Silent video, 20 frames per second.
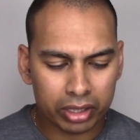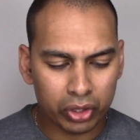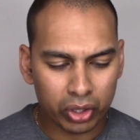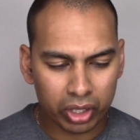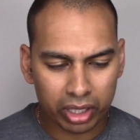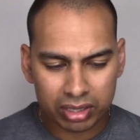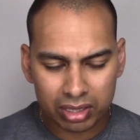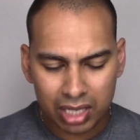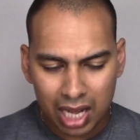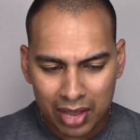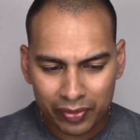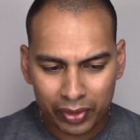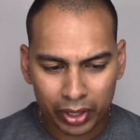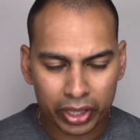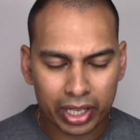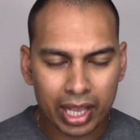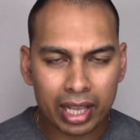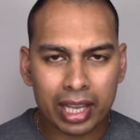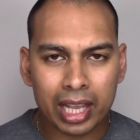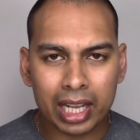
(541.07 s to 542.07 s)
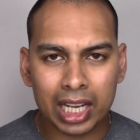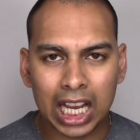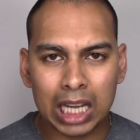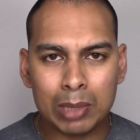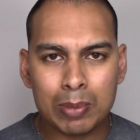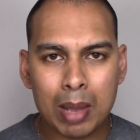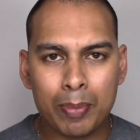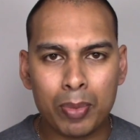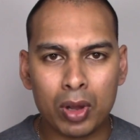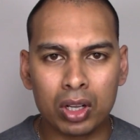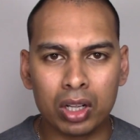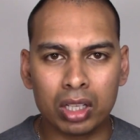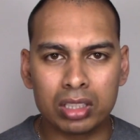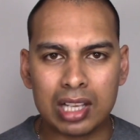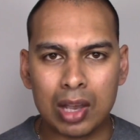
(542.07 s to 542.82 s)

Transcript: You're going to see everything I carry in my pockets.